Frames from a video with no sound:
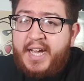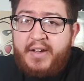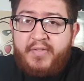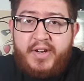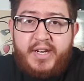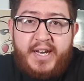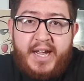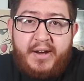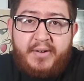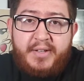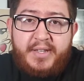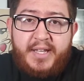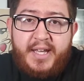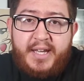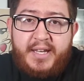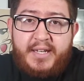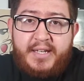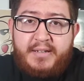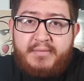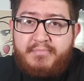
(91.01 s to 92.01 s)
every now and
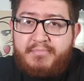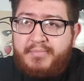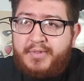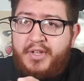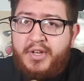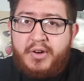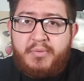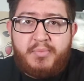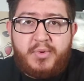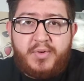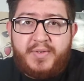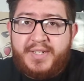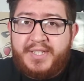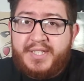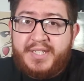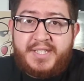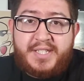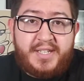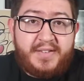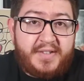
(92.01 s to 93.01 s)
then in, you know,
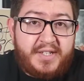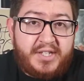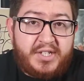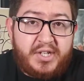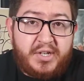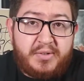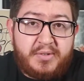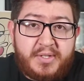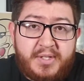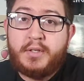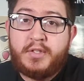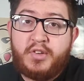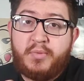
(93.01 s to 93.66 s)
movies and TV shows.